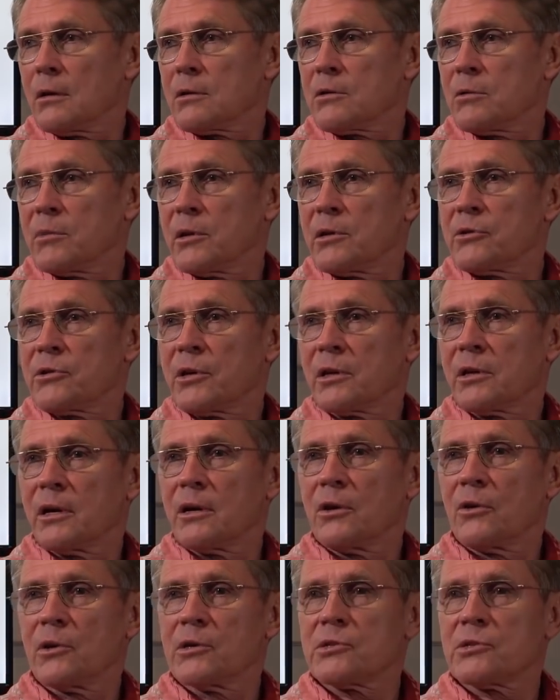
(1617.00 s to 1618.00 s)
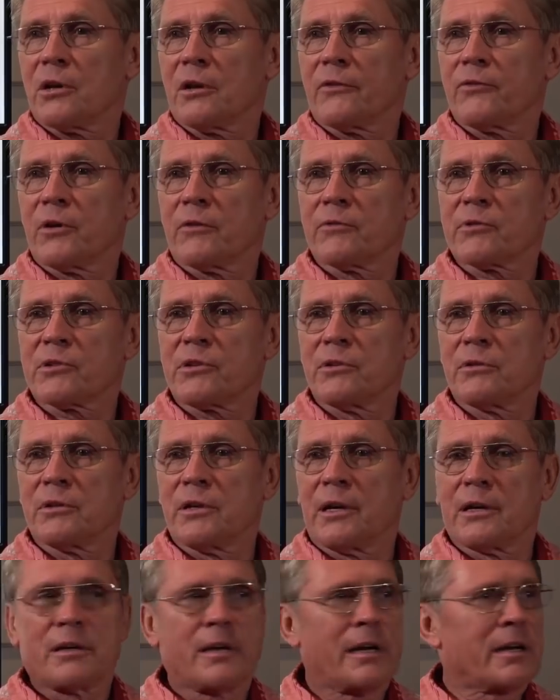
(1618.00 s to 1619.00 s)
can somebody shut that noise off, whoever's doing
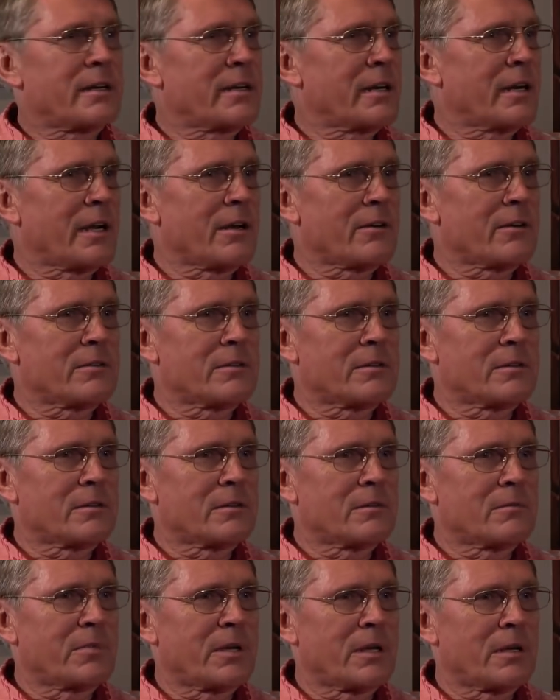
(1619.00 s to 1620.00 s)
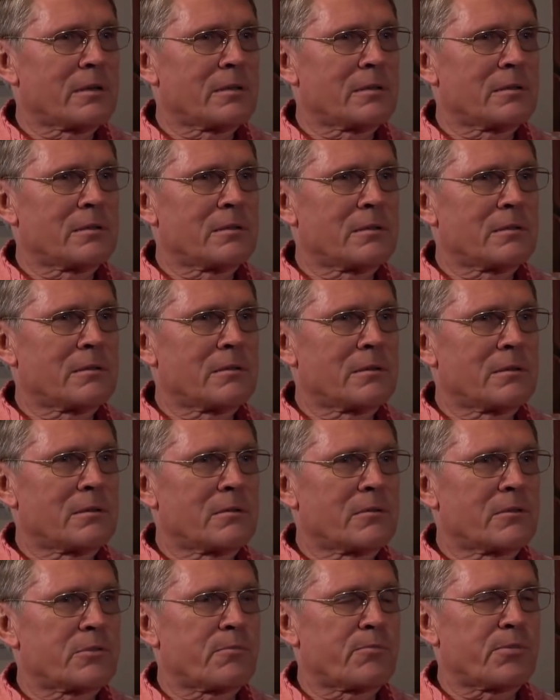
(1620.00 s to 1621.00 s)
that, and edit it out? Bill,
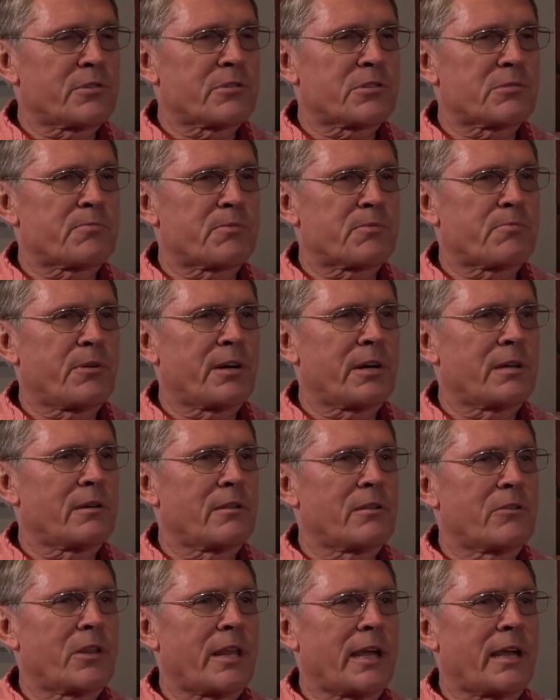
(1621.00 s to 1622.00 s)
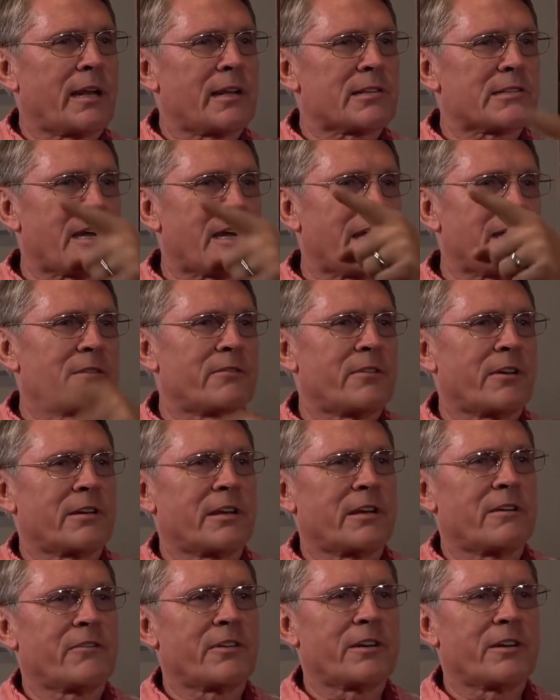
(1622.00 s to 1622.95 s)
put, put it, take it outside until you